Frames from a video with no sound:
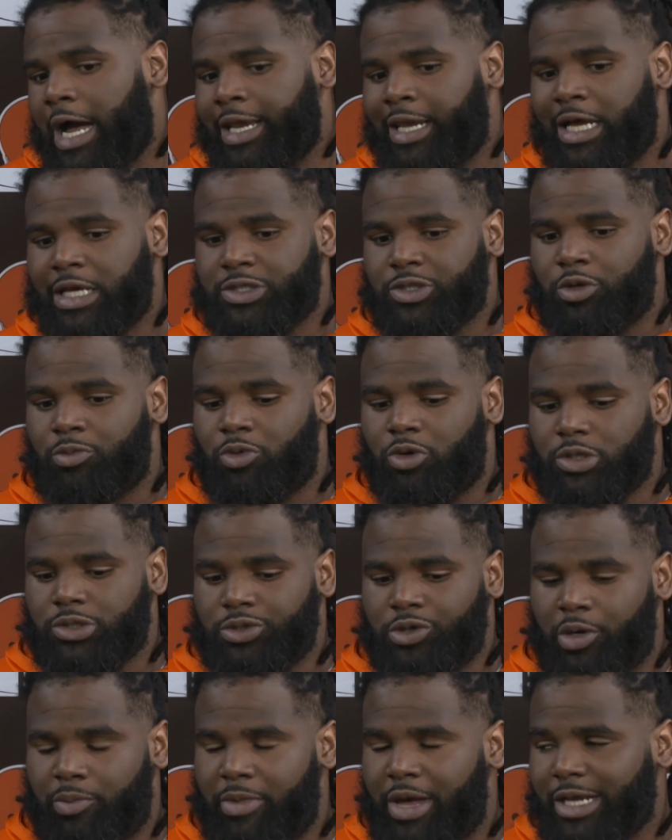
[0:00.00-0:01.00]
Not so much
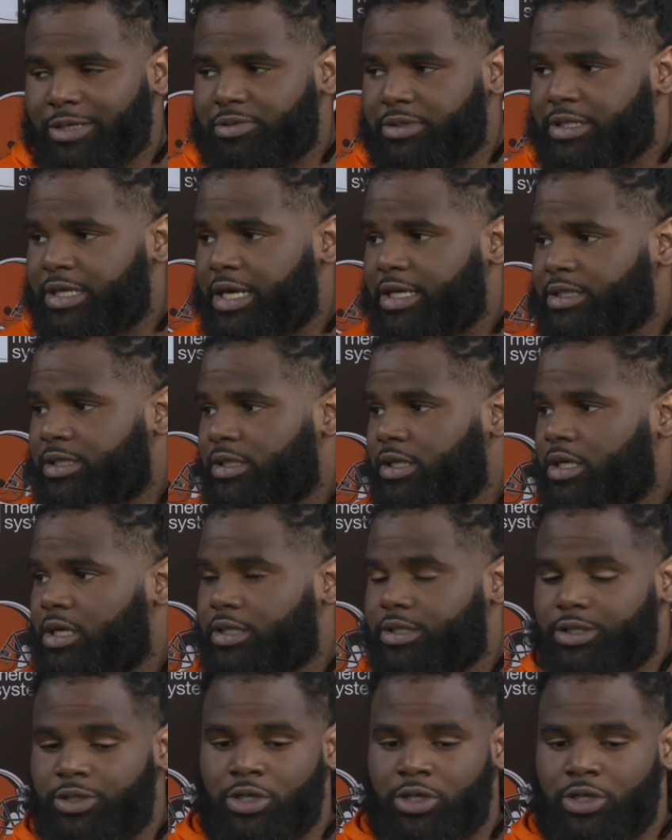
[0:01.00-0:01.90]
on match protection looks.